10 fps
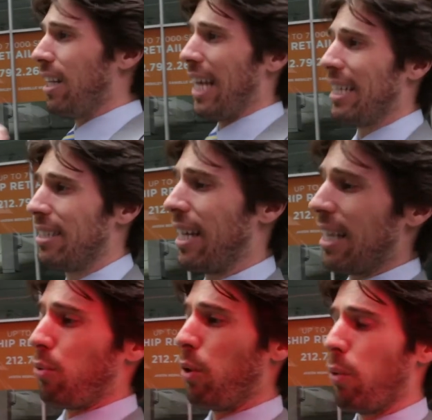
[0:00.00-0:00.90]
And the last thing
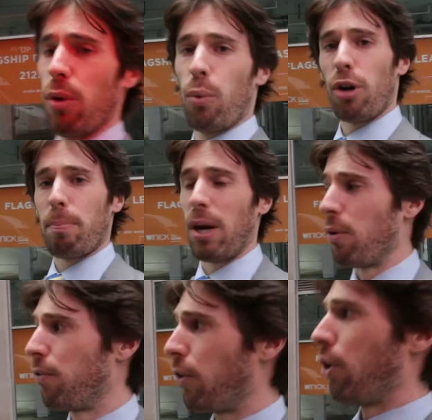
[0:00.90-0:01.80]
is we wanna work by
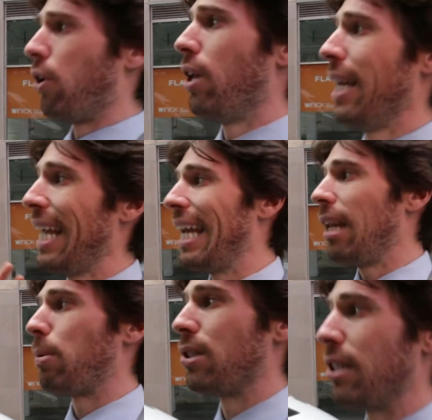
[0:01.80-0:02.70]
referral,
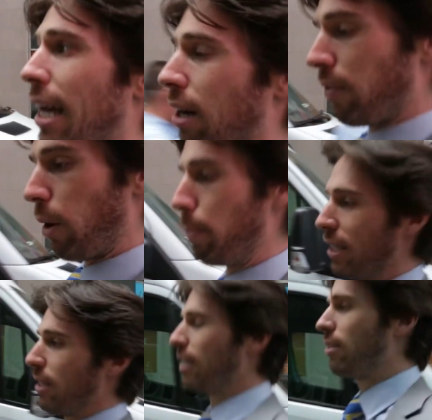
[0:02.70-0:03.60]
80% of our
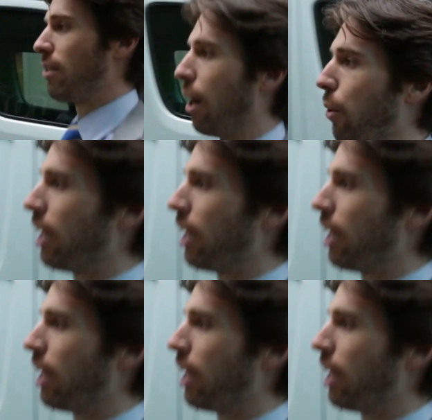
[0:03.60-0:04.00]
business. So